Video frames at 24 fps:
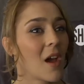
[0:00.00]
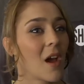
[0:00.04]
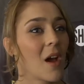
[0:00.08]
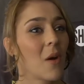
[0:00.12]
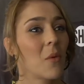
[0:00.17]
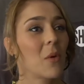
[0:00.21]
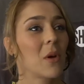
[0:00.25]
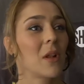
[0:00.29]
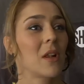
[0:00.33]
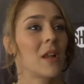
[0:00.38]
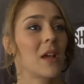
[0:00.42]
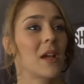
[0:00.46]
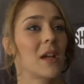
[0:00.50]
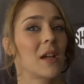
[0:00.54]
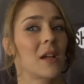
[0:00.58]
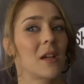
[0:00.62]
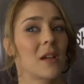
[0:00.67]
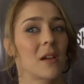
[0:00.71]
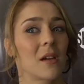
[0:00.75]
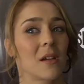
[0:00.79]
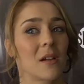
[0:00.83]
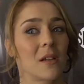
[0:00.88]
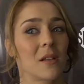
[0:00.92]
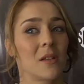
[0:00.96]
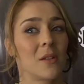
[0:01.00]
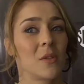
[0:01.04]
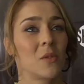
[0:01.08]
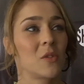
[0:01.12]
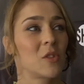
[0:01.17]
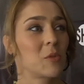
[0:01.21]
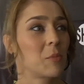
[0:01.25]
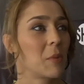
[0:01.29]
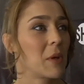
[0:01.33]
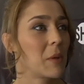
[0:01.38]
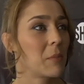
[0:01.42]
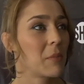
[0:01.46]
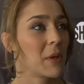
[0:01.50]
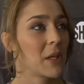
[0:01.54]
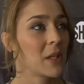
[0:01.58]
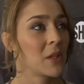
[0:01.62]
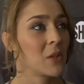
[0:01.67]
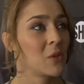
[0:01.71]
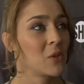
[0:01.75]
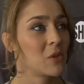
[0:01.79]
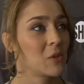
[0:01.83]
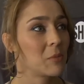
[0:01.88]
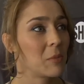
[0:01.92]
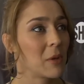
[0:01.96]
Oh well, like uh, newspa- big
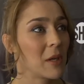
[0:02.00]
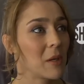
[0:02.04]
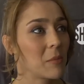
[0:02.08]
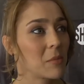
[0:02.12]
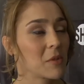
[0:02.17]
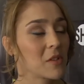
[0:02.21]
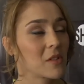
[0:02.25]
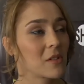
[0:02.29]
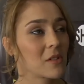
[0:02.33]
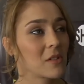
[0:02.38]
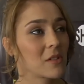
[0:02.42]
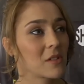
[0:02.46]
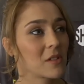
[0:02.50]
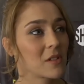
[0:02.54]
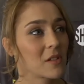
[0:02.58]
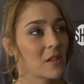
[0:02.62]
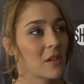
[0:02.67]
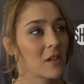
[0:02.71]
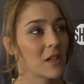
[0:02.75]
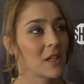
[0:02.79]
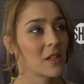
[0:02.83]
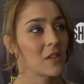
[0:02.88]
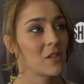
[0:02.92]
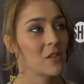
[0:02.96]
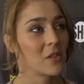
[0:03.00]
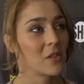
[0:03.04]
newspapers are starting